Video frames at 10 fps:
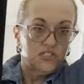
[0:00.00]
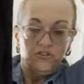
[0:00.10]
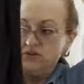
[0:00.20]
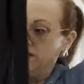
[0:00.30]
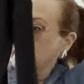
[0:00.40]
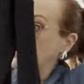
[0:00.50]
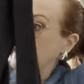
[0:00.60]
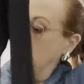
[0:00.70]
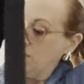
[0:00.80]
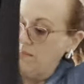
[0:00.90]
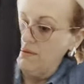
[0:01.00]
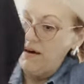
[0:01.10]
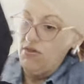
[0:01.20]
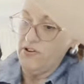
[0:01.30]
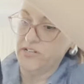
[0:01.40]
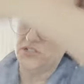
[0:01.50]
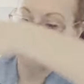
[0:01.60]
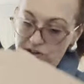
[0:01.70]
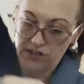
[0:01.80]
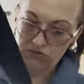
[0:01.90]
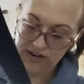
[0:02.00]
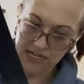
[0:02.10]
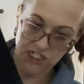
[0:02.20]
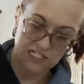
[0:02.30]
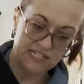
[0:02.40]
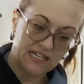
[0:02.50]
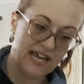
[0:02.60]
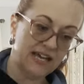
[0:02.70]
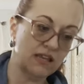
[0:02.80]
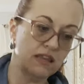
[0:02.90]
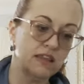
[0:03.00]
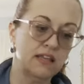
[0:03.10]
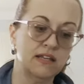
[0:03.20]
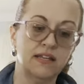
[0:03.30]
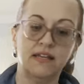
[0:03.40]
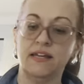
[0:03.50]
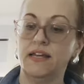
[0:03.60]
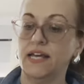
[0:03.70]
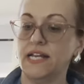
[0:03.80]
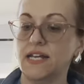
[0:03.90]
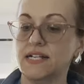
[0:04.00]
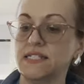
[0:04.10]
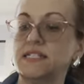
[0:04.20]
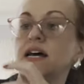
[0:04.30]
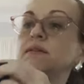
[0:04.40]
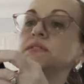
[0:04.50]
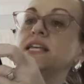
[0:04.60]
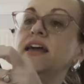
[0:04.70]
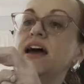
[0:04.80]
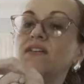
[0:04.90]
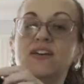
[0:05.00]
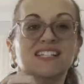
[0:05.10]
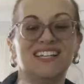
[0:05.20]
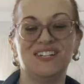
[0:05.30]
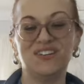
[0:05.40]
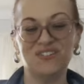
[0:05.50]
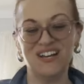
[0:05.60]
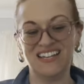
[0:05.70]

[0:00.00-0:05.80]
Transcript: tunic length, probably about 32, 33 inches in length. And lots of times they have, yes they do,